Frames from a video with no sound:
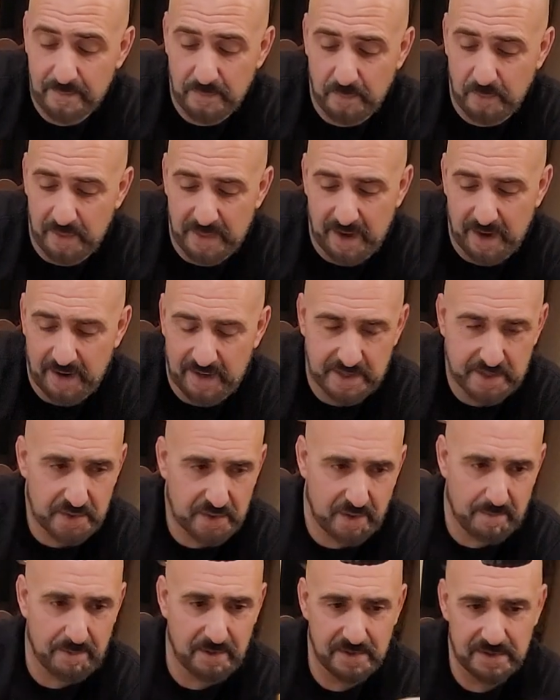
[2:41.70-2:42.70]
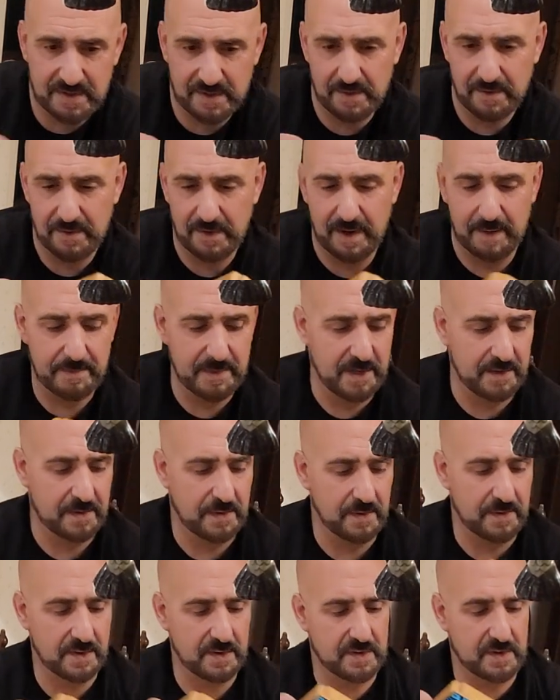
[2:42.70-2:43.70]
without any trouble. So I'm not
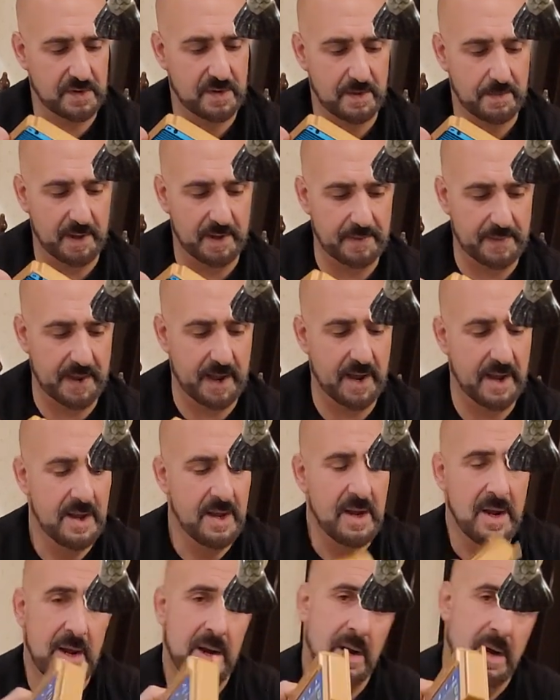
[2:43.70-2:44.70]
too concerned about that.